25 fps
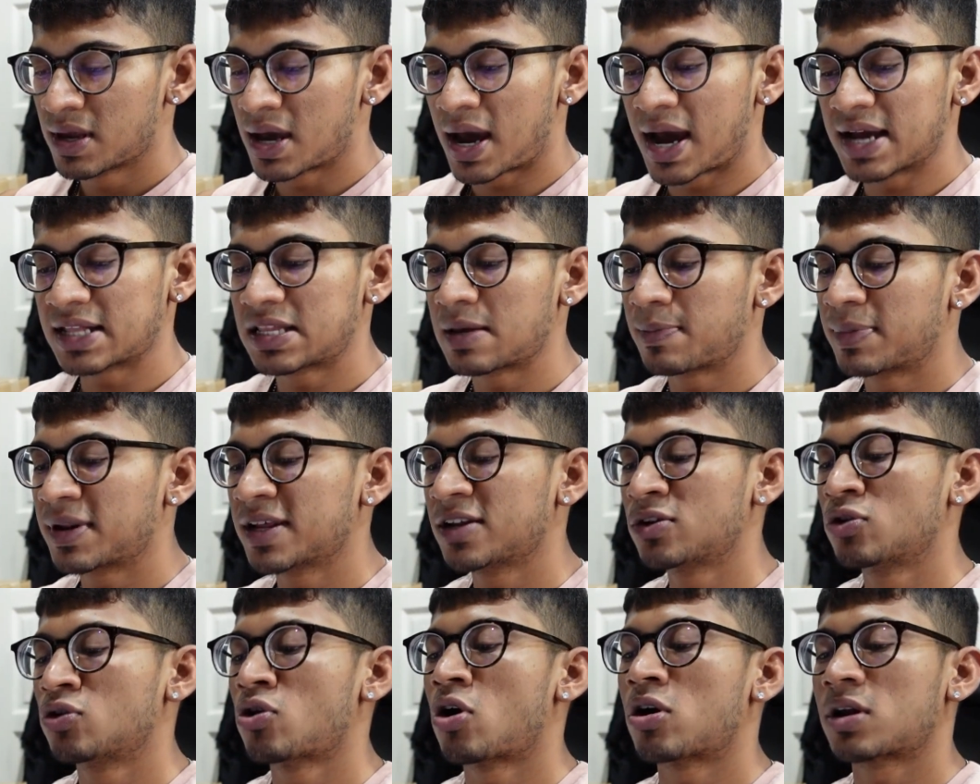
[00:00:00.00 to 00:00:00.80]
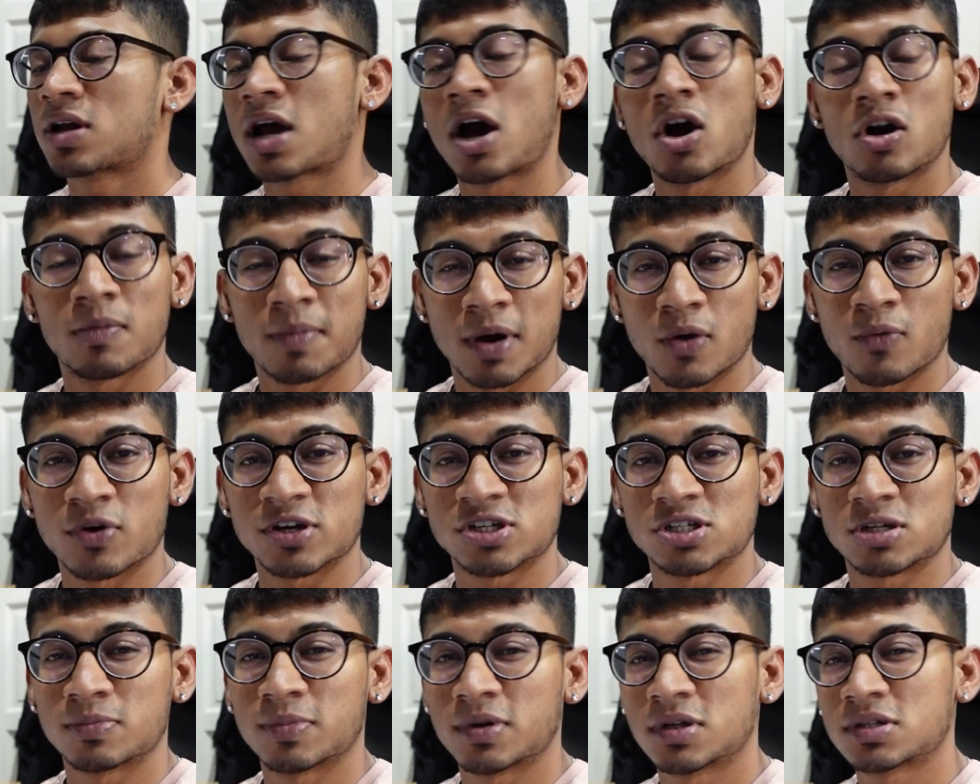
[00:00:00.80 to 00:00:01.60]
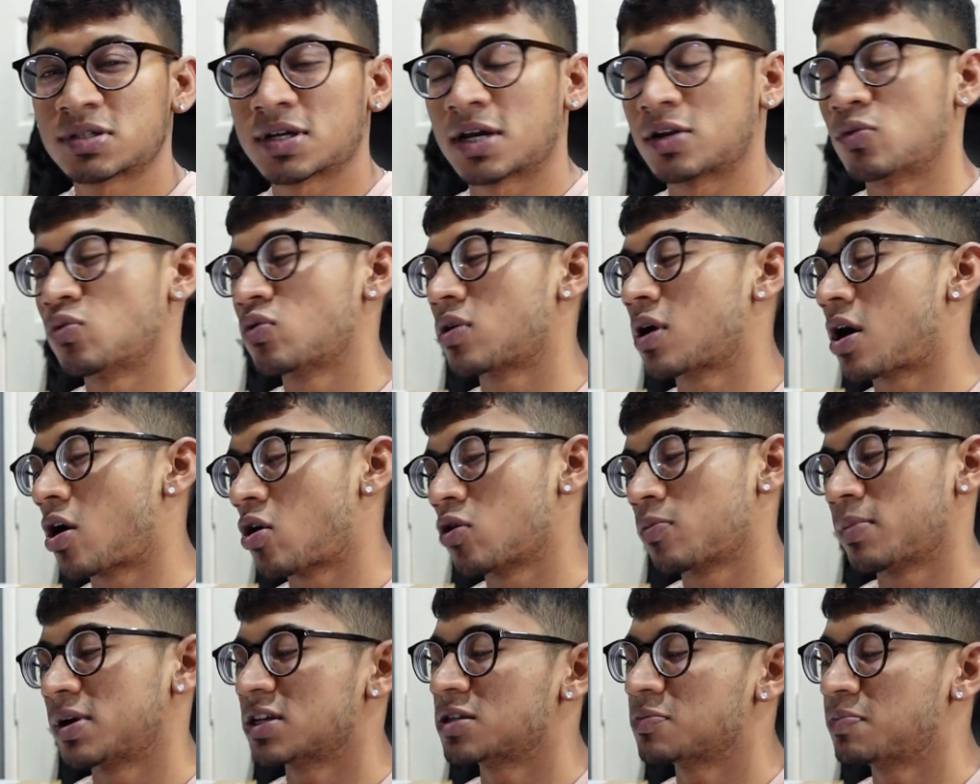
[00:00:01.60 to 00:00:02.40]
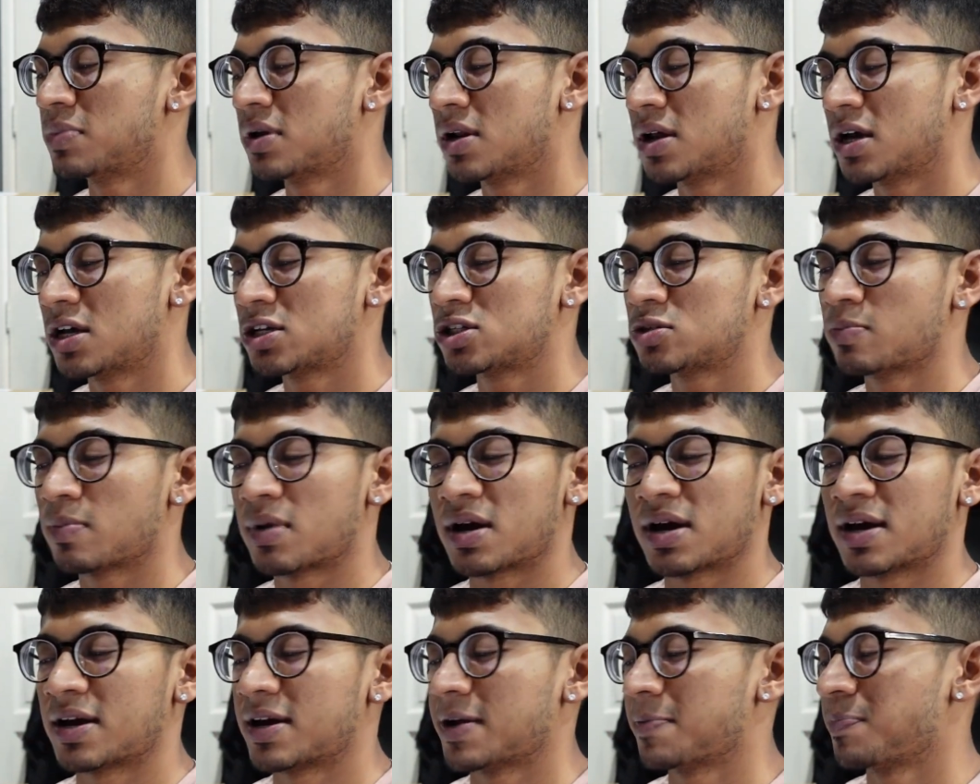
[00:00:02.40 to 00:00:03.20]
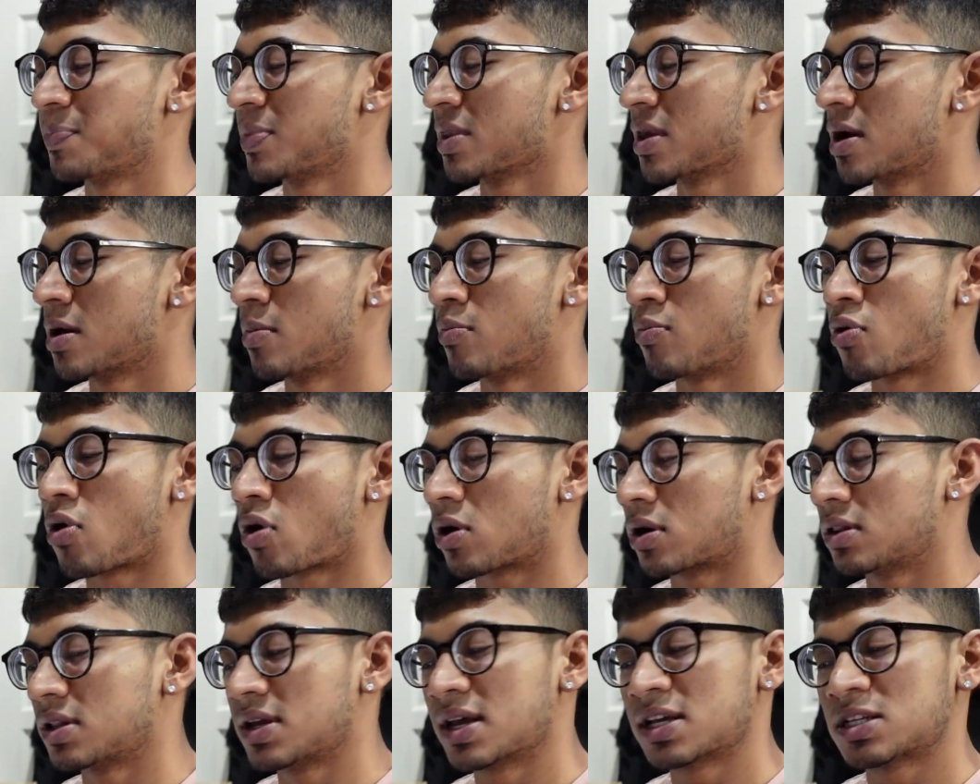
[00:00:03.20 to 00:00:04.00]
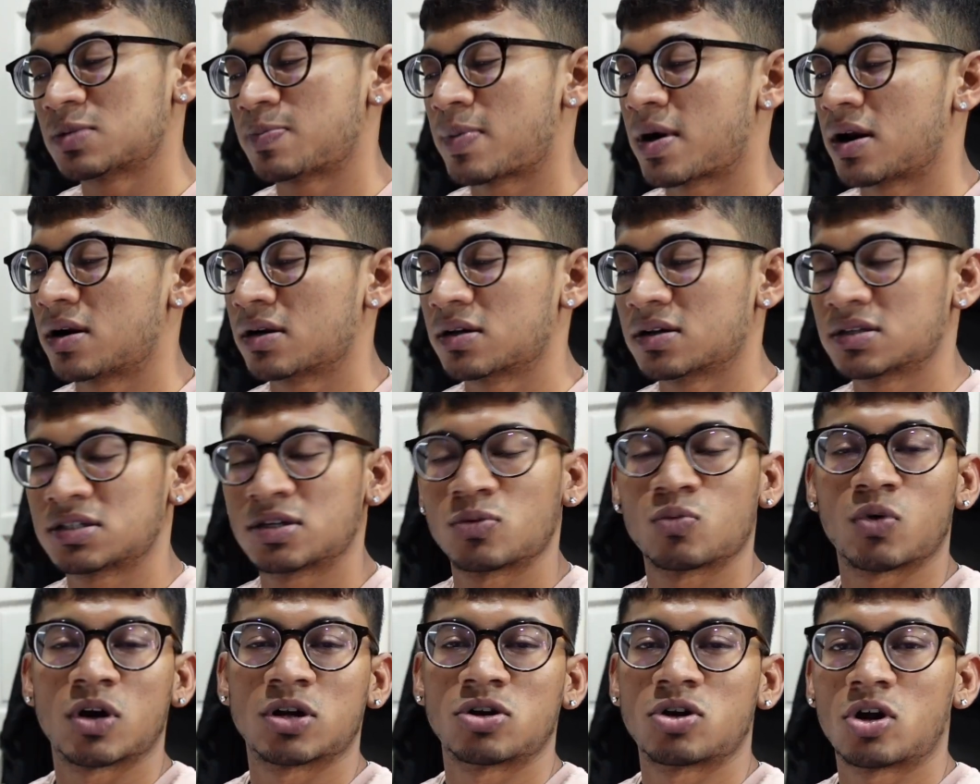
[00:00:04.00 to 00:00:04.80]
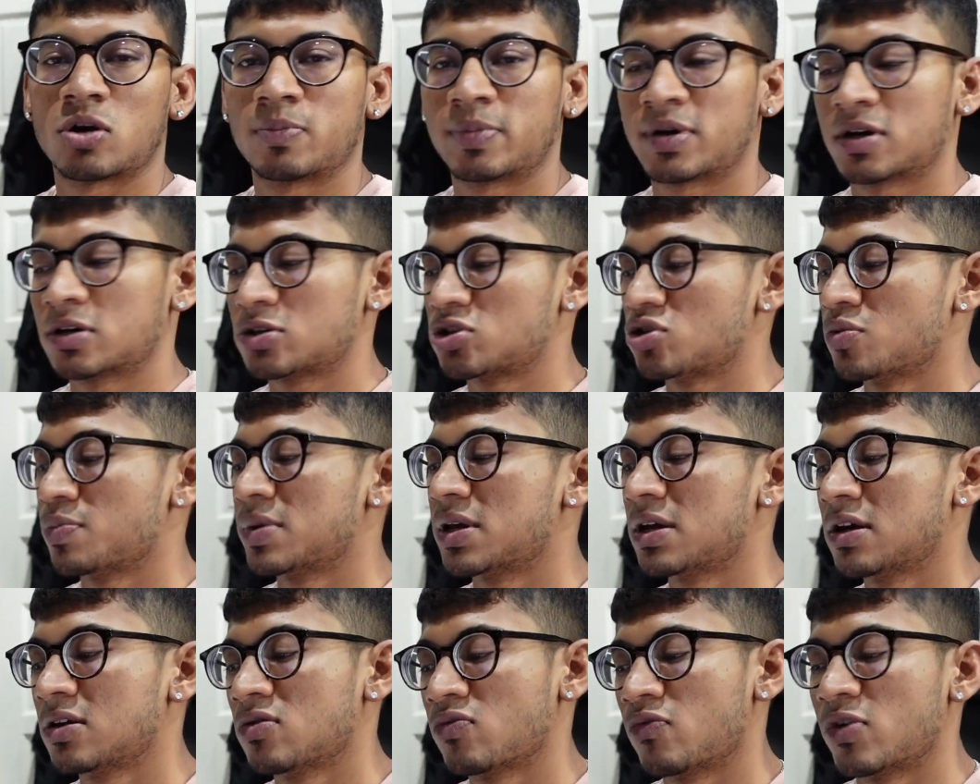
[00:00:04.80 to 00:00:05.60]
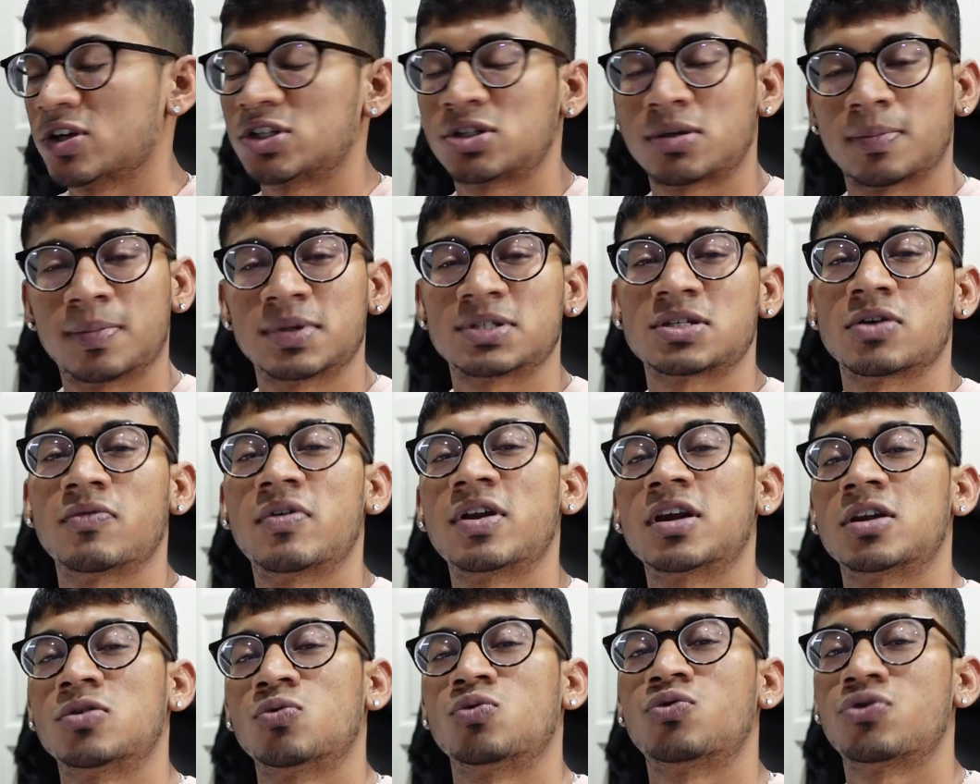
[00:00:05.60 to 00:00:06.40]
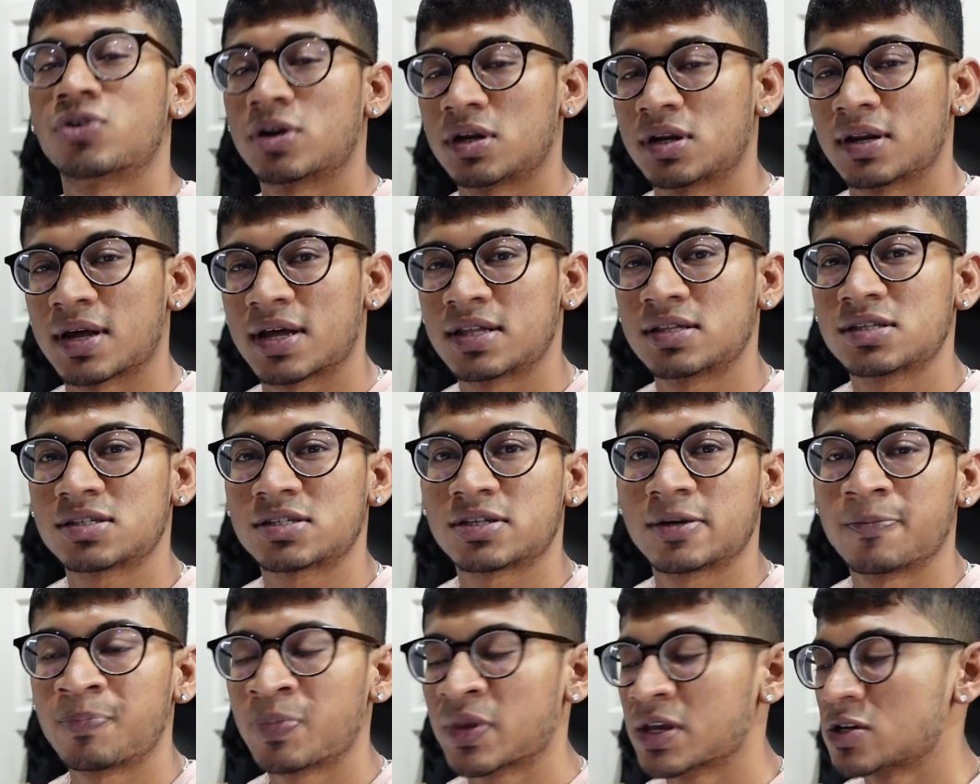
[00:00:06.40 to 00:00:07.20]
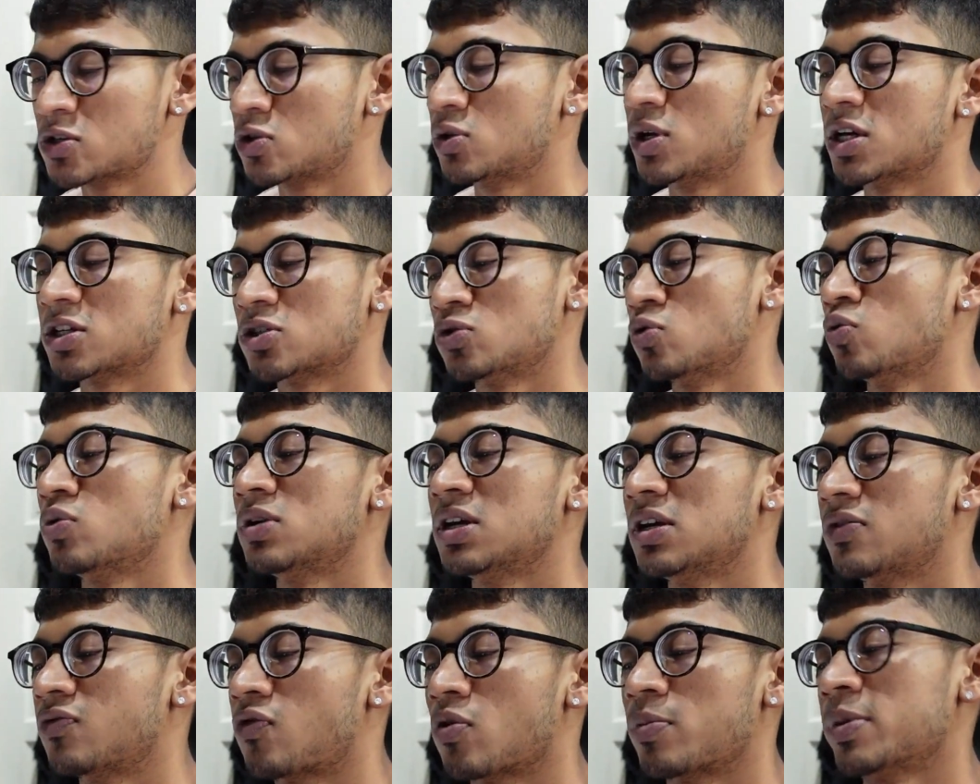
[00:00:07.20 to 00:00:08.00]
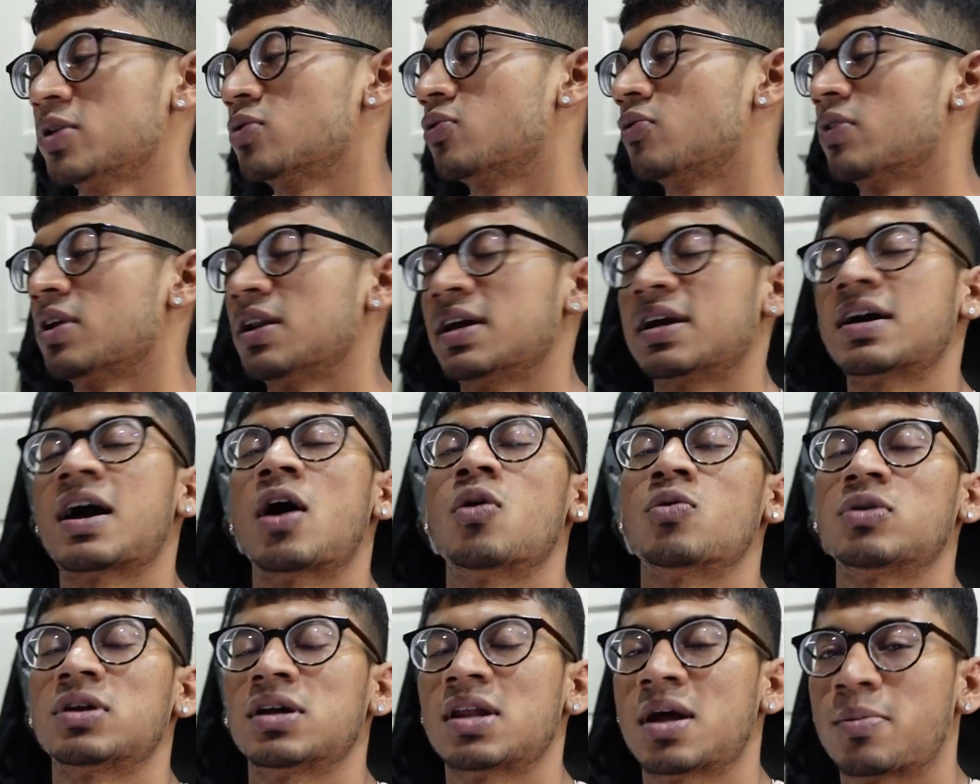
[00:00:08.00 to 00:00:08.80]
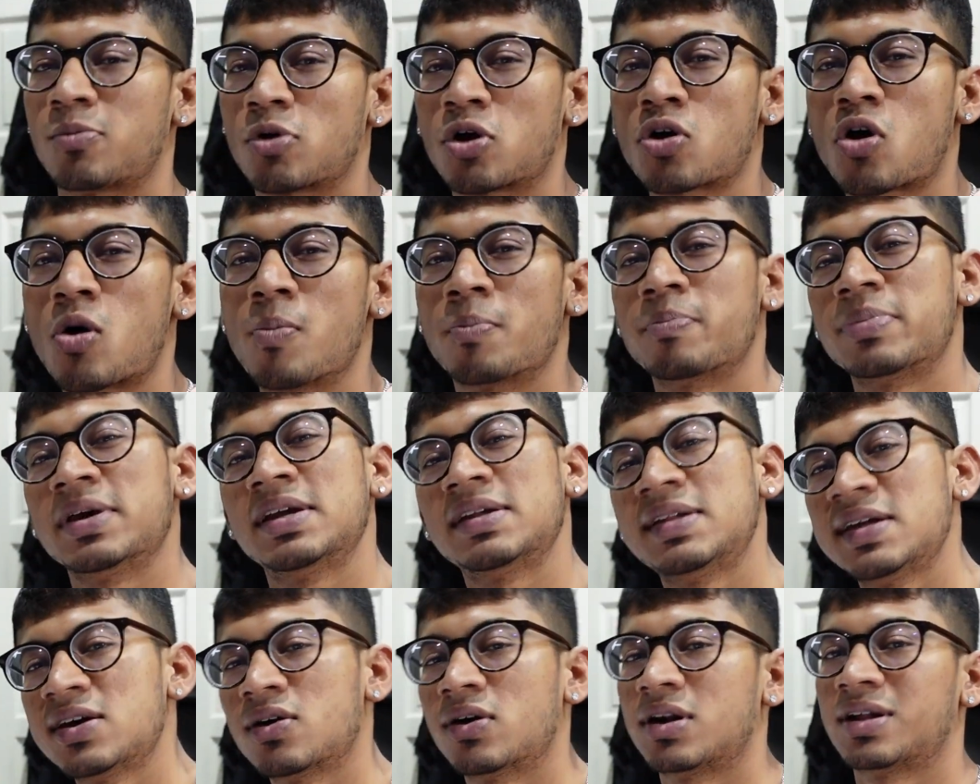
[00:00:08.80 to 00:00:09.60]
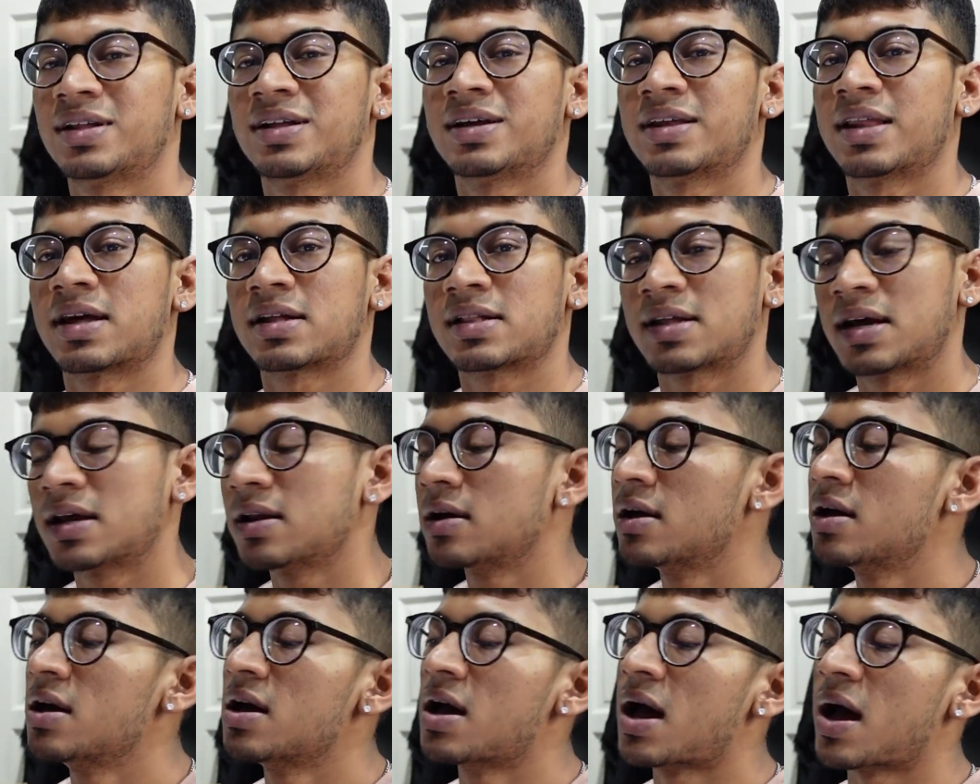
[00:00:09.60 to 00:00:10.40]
I typically do not count my vegetables. I don't count my spinach, my broccoli, asparagus and whatnot, because to me vegetables are very nutrient dense, so there's no need for me to really count it. I'm not competing or anything like that.